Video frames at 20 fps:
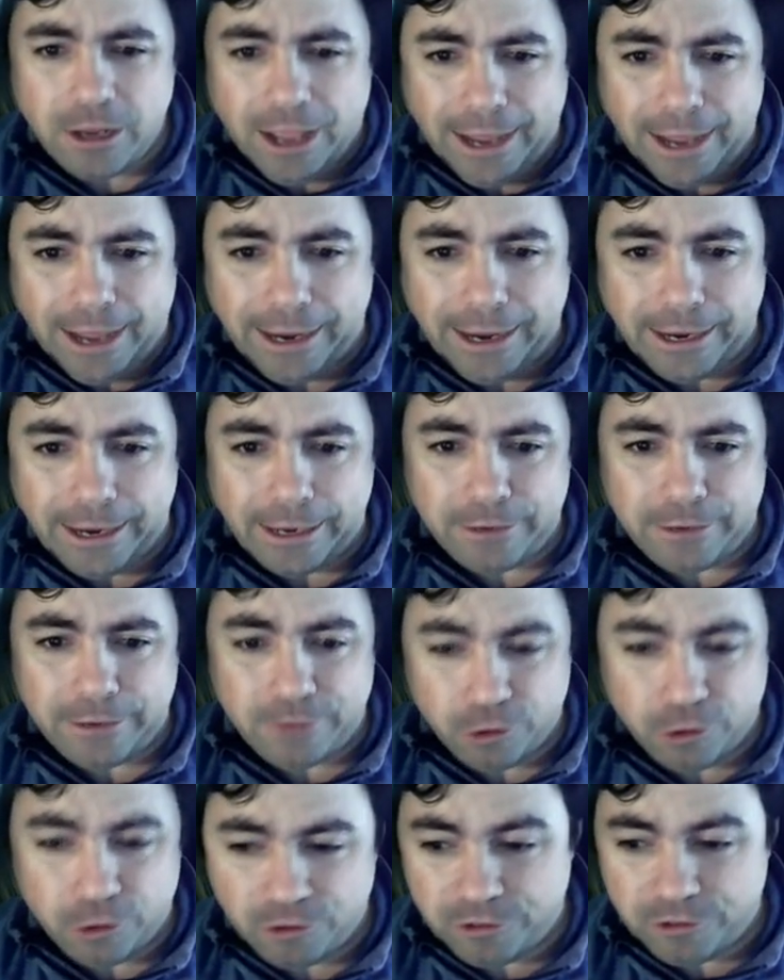And
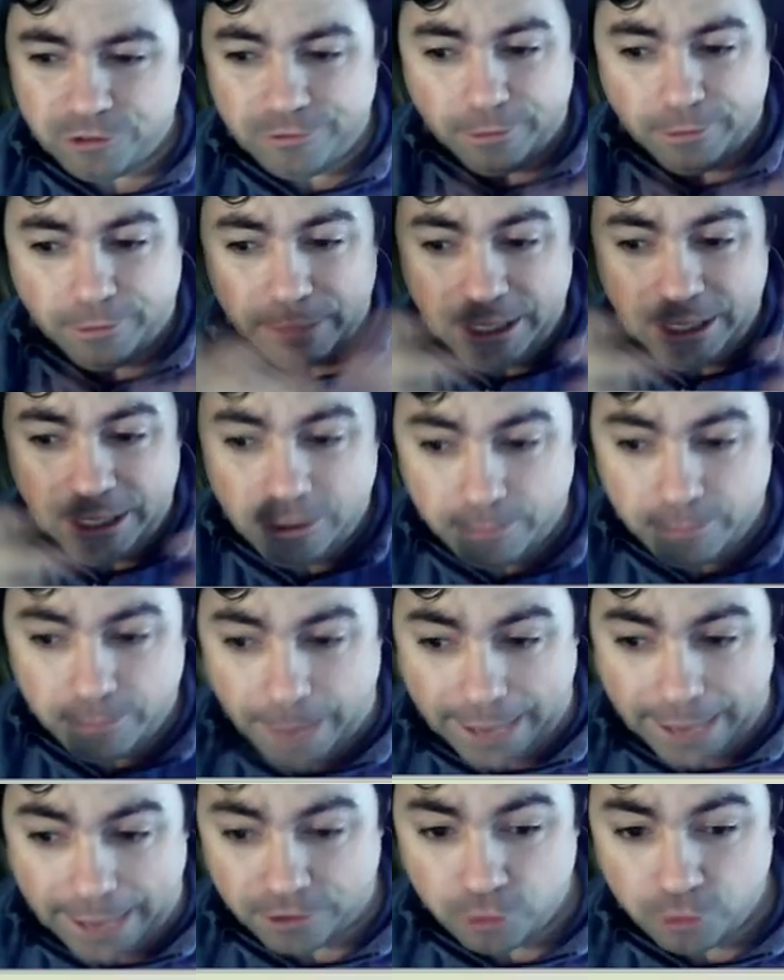there's some of these
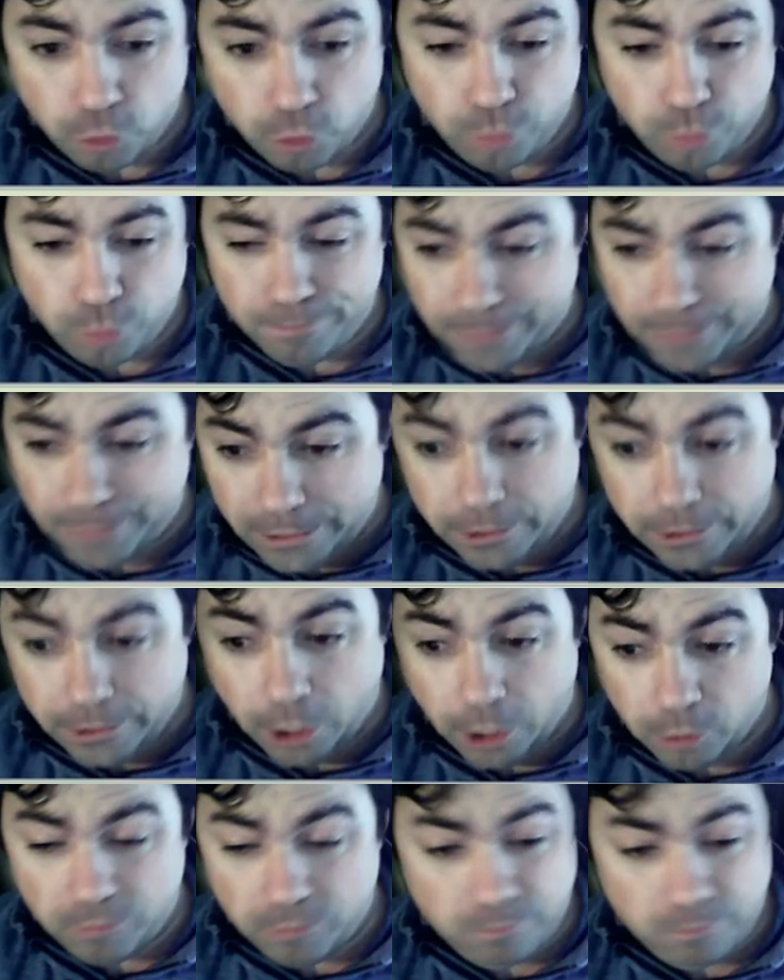back to, you
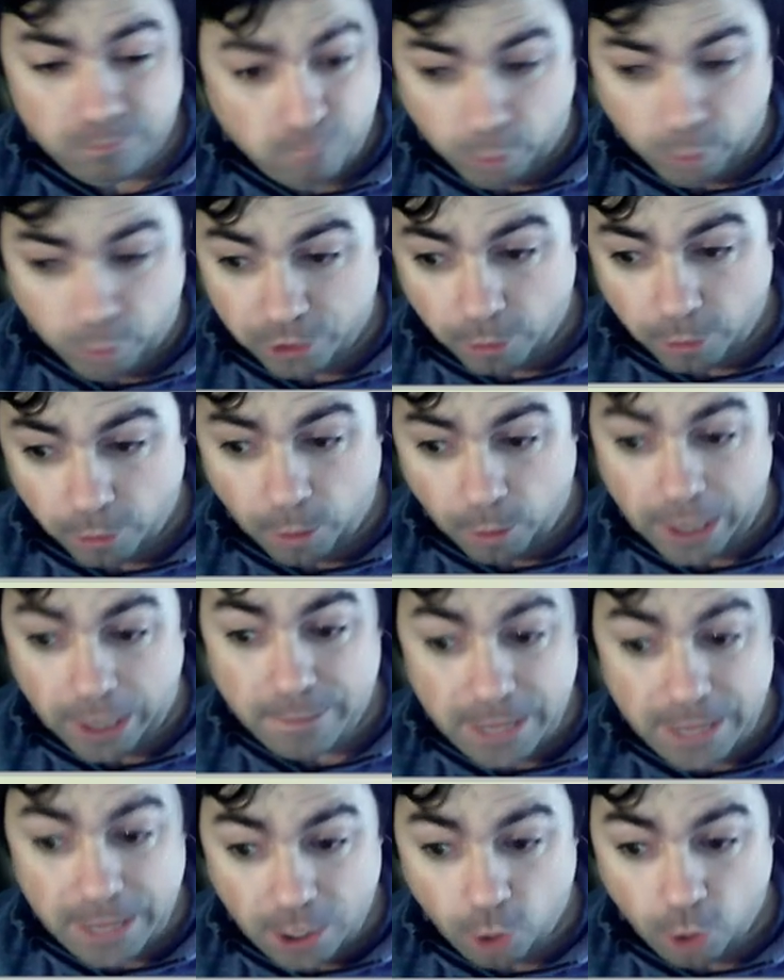know, winter break
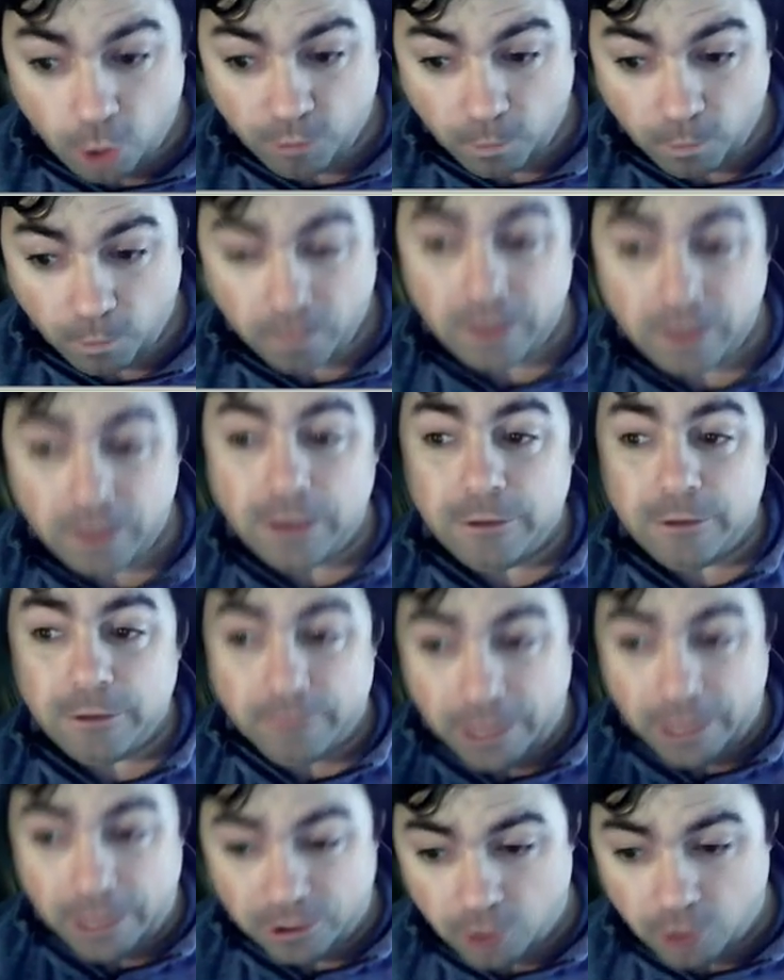being over,
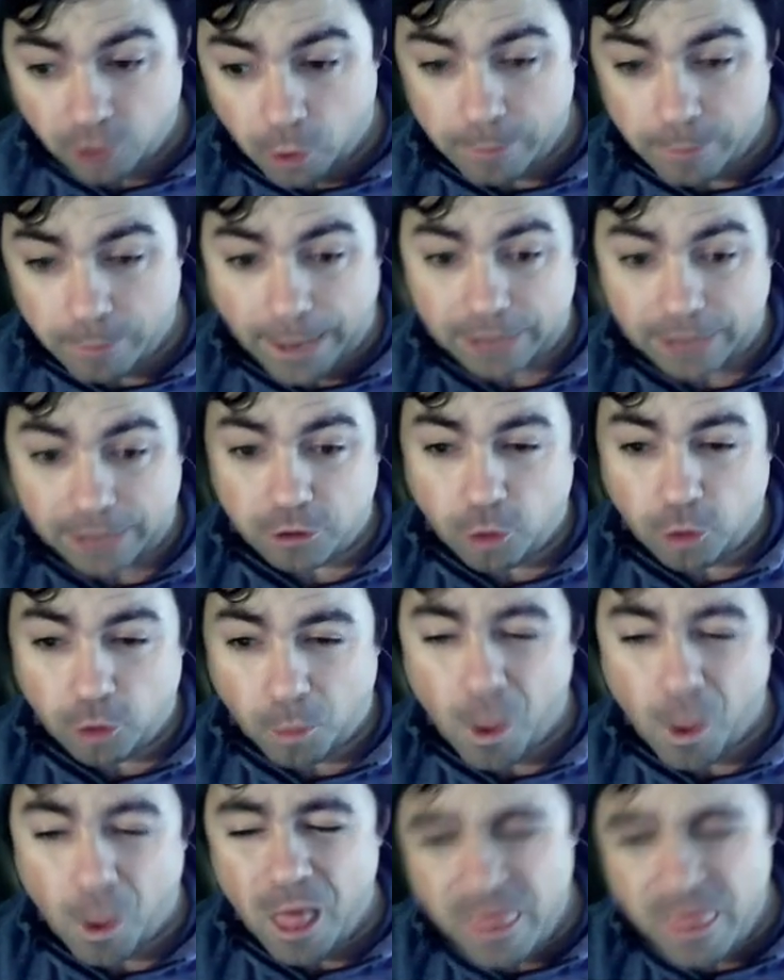things going back to
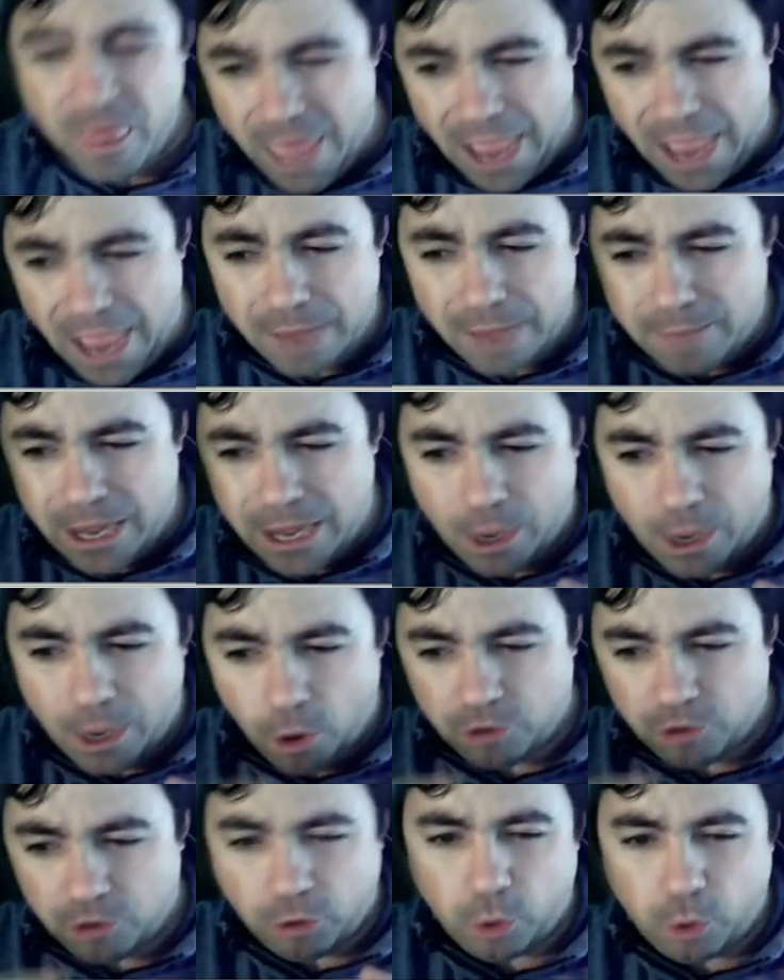normal. That may
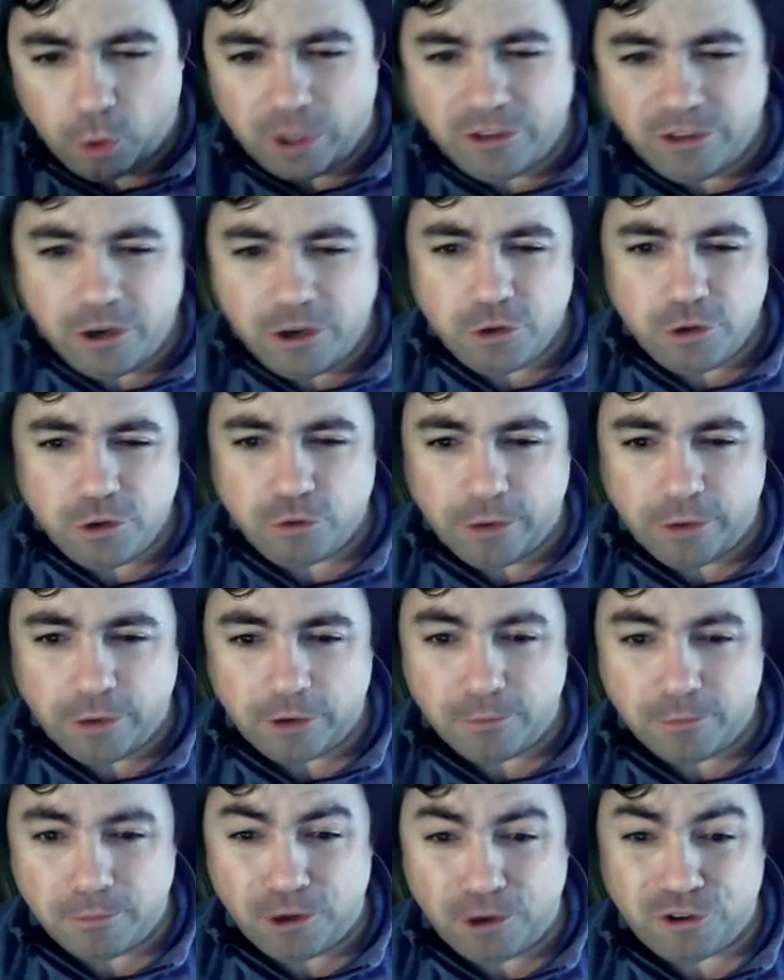cause a little continued
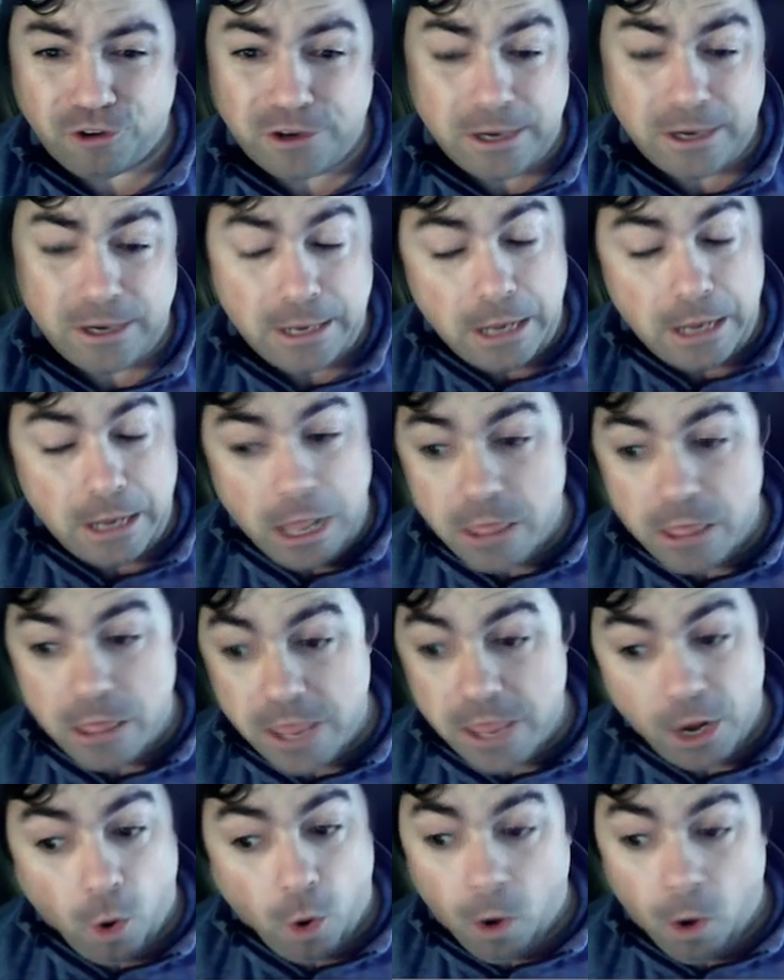transmission. And
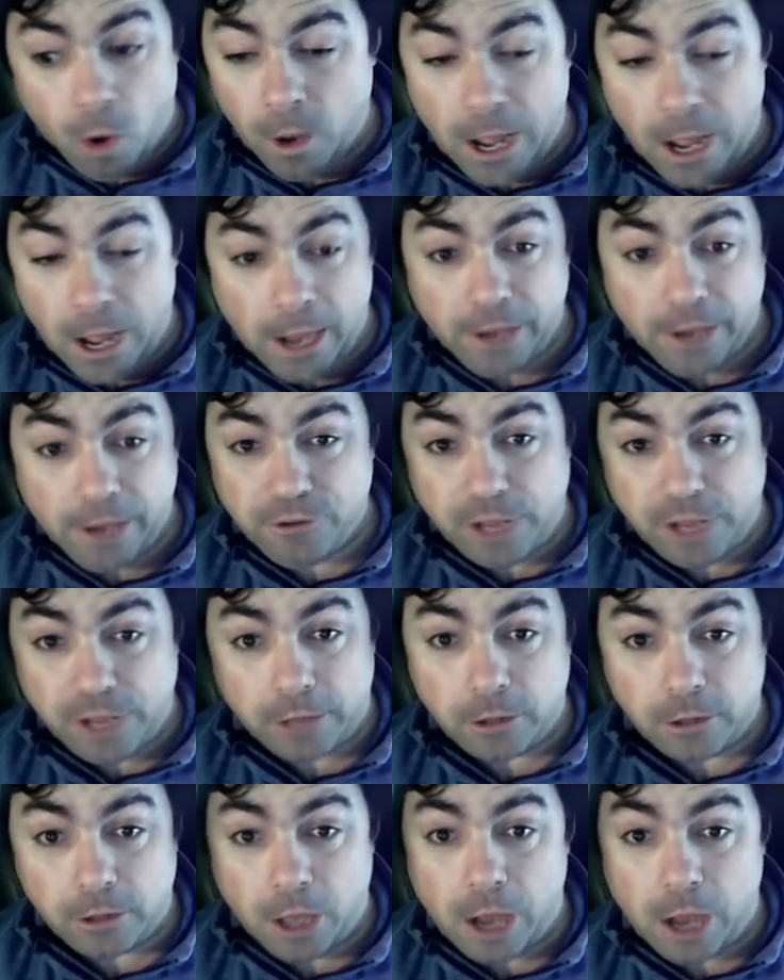then all eyes down
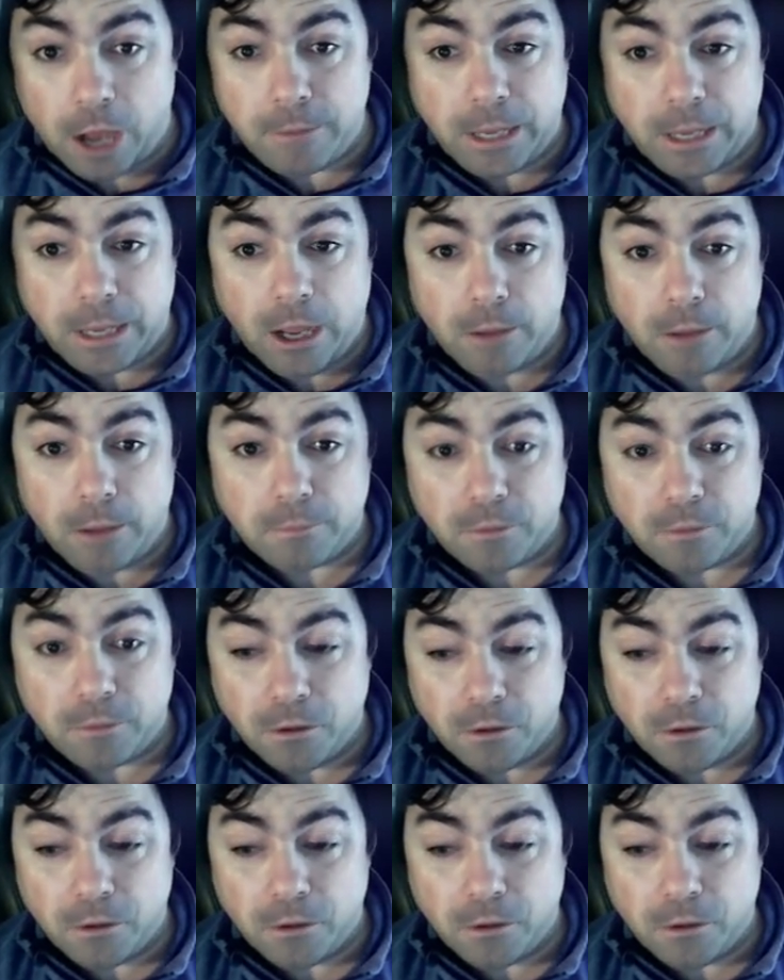the line become